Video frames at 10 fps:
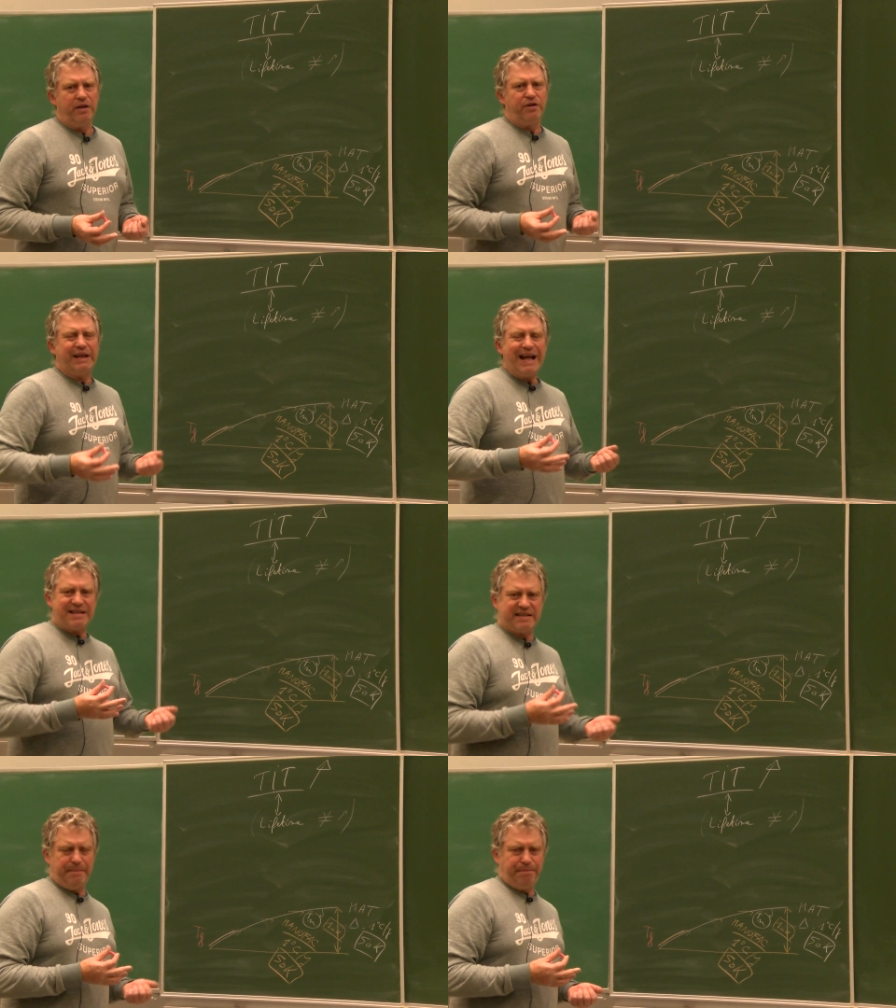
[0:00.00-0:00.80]
The
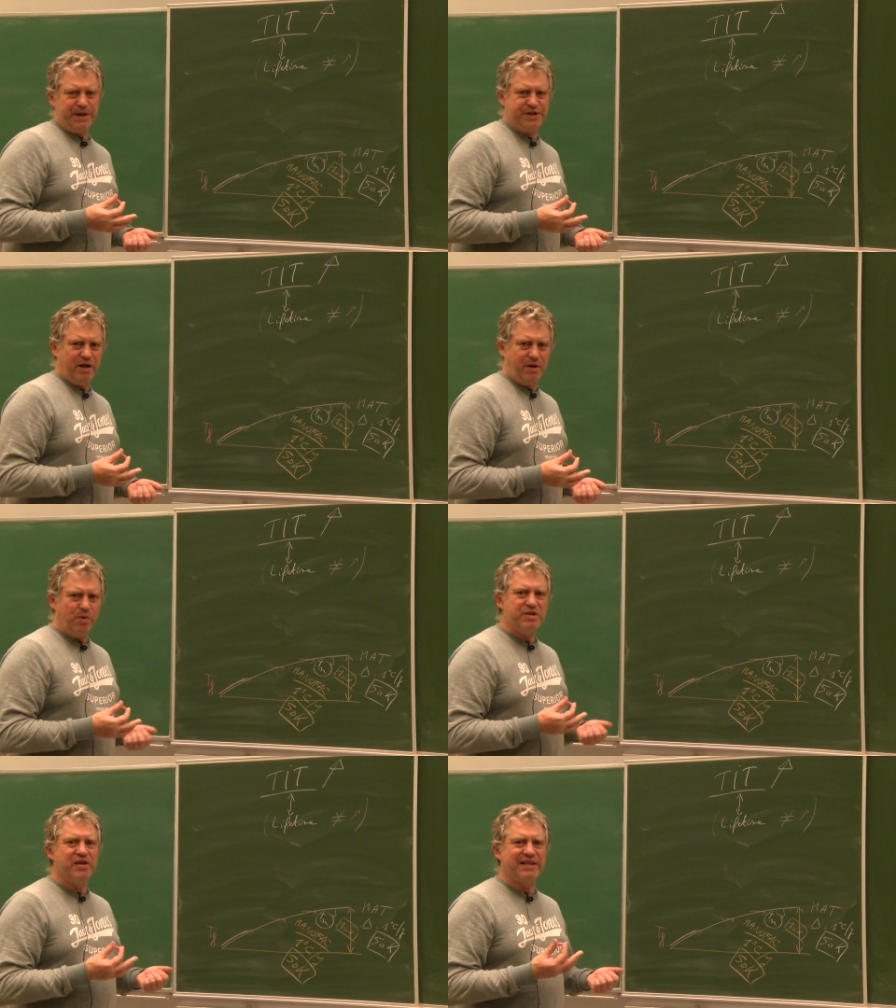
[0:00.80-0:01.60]
gas temperature
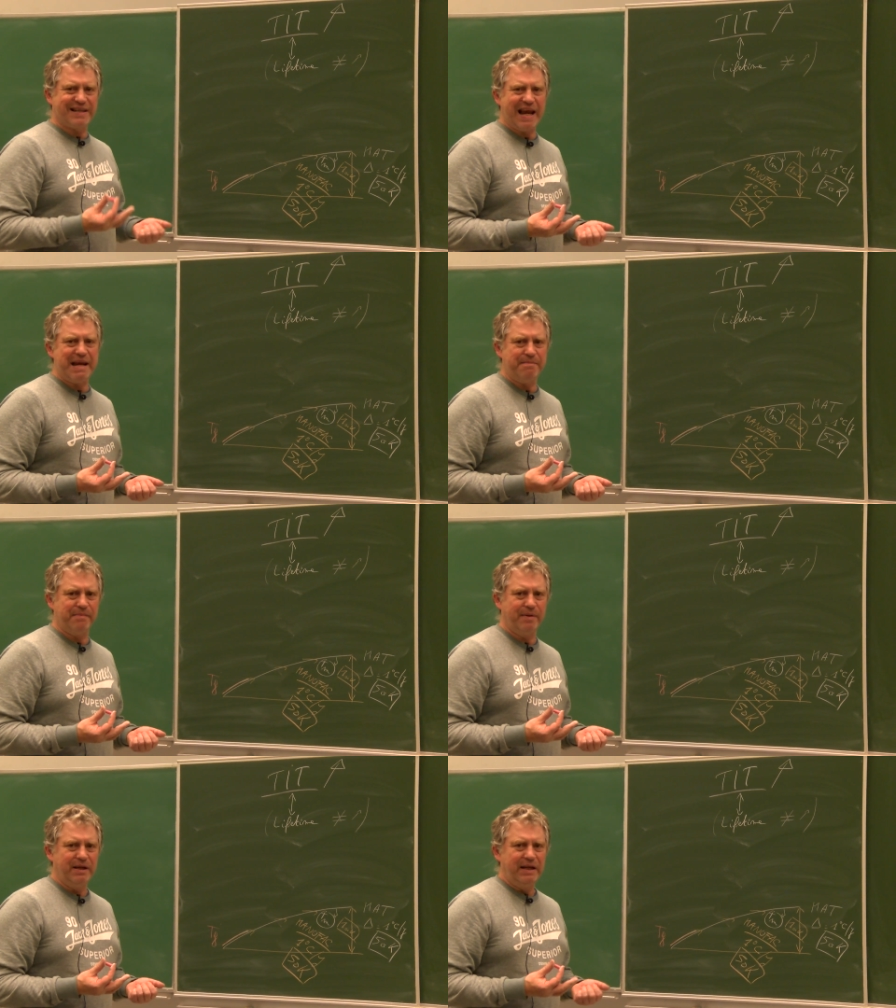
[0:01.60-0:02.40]
was the
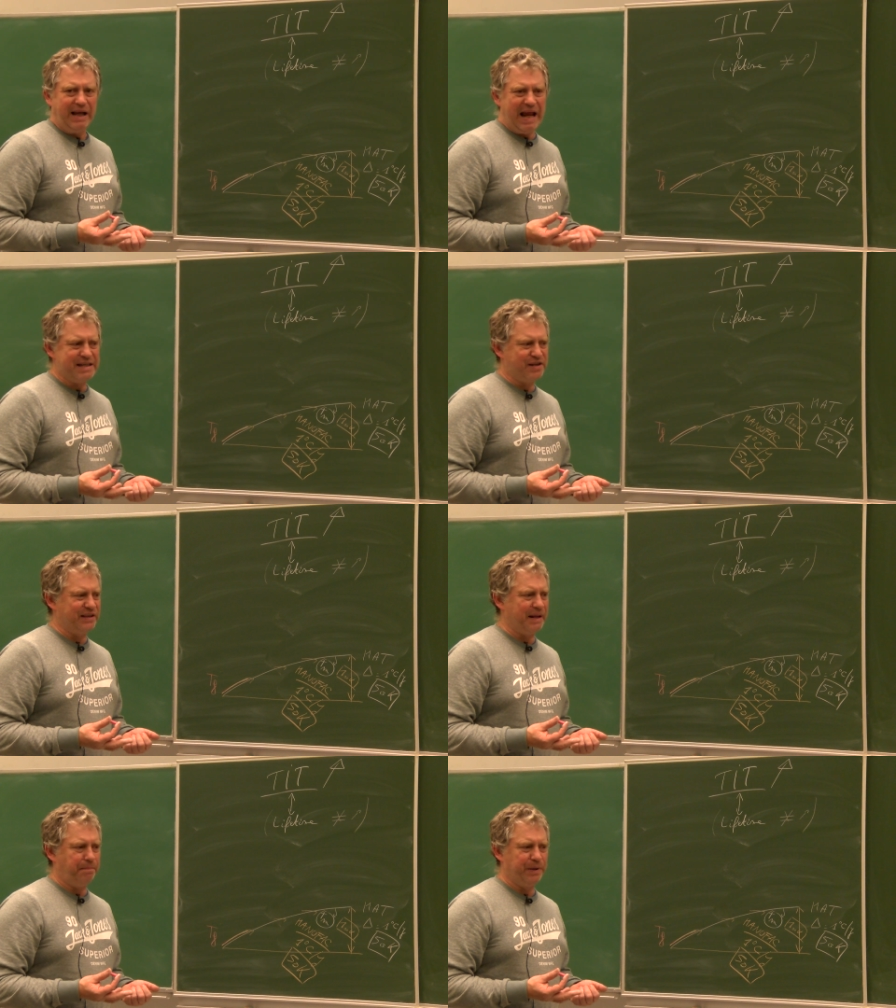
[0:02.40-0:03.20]
same as the
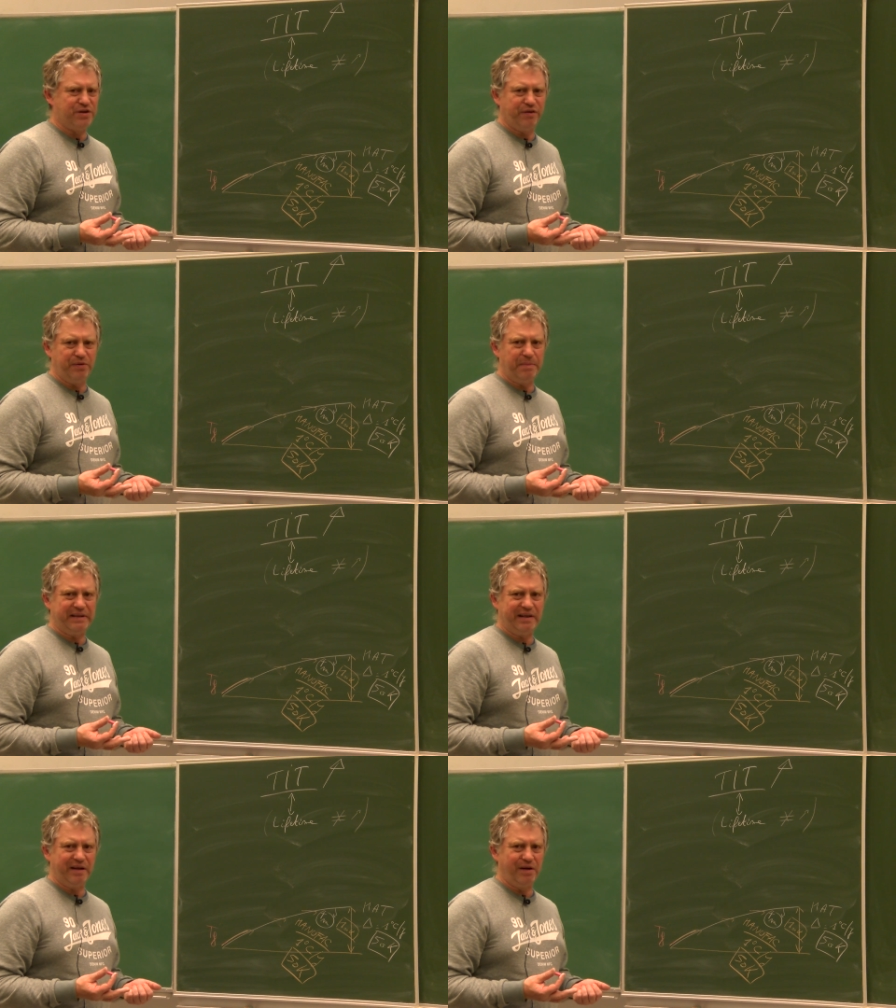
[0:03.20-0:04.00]
temperature of the
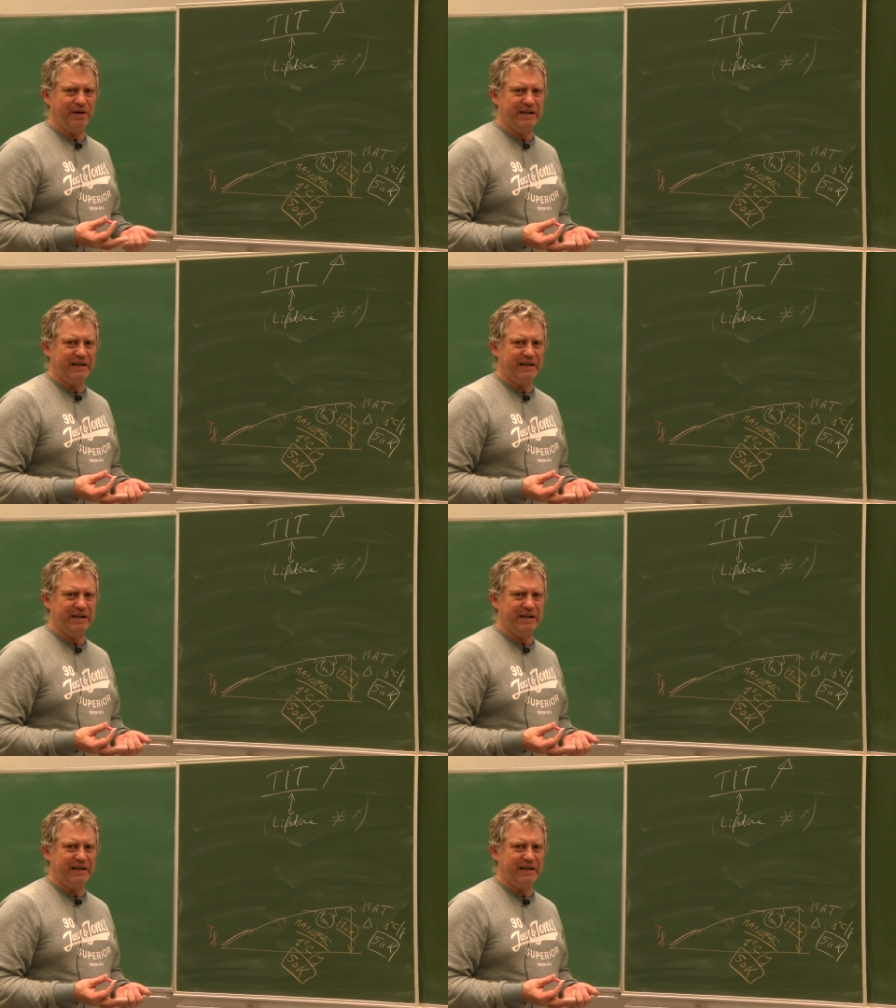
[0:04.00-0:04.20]
material.